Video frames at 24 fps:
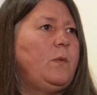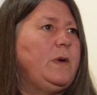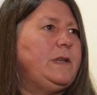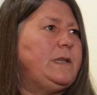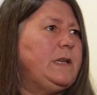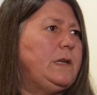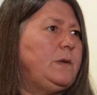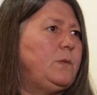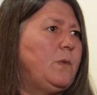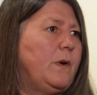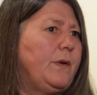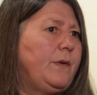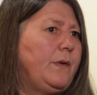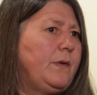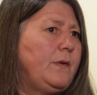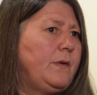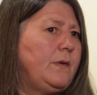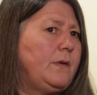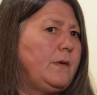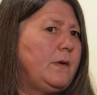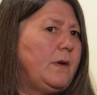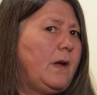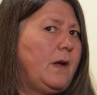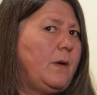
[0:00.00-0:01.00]
we did
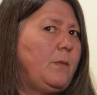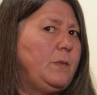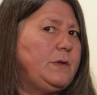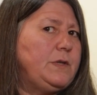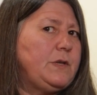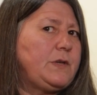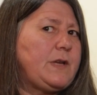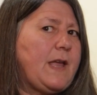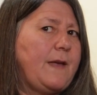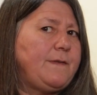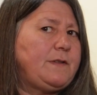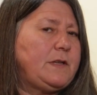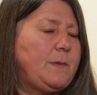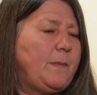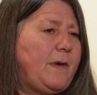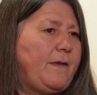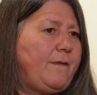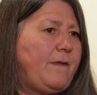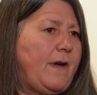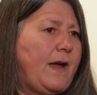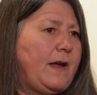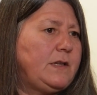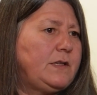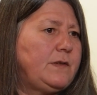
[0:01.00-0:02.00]
one, we just gave some
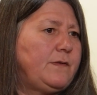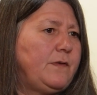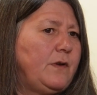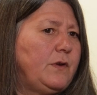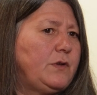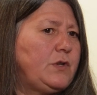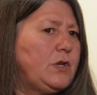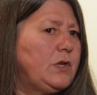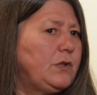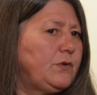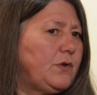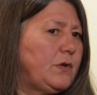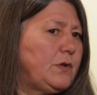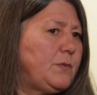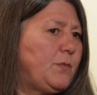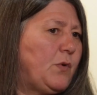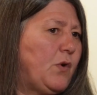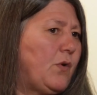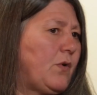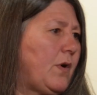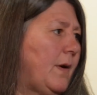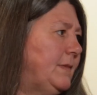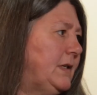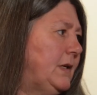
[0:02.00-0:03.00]
advice for a children's
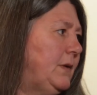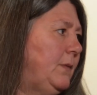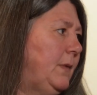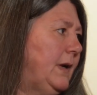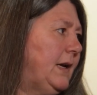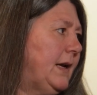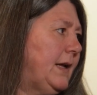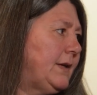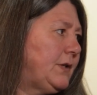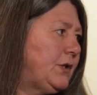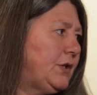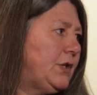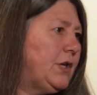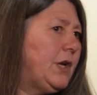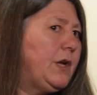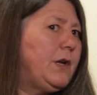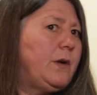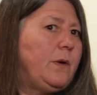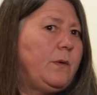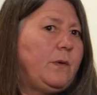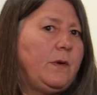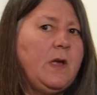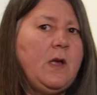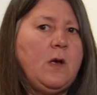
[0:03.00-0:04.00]
programme, didn't we, last
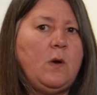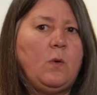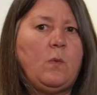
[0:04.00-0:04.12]
year,